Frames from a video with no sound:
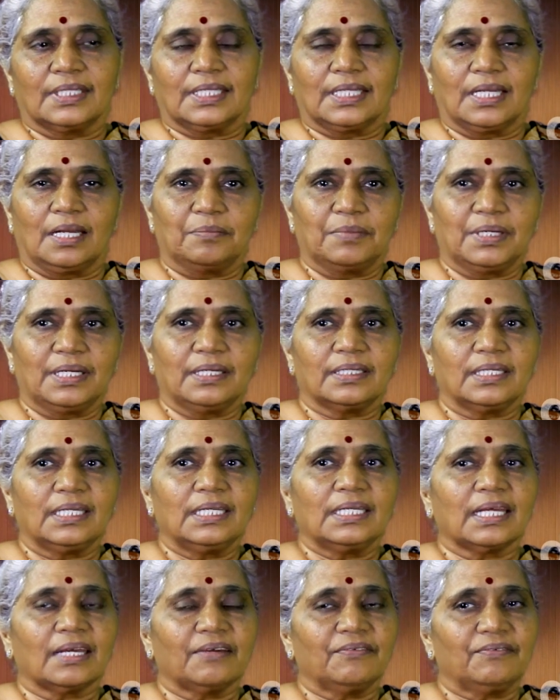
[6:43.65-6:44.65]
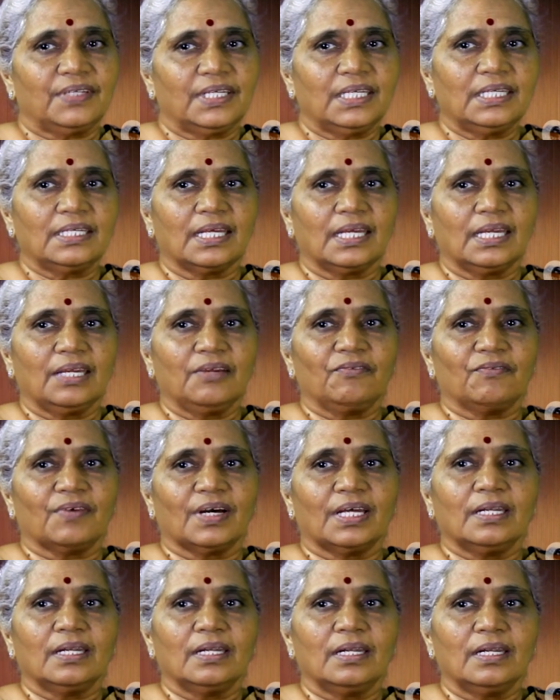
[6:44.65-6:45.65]
Amma, read every day
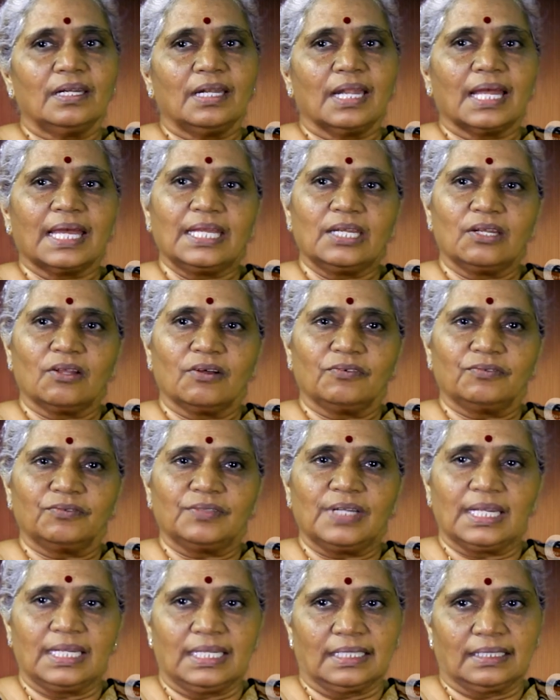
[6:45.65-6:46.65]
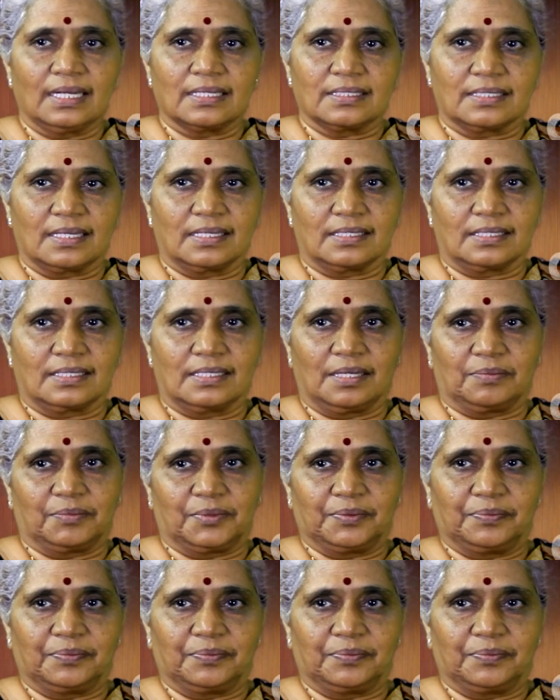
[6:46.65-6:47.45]
one line of Lalita Sahasranamam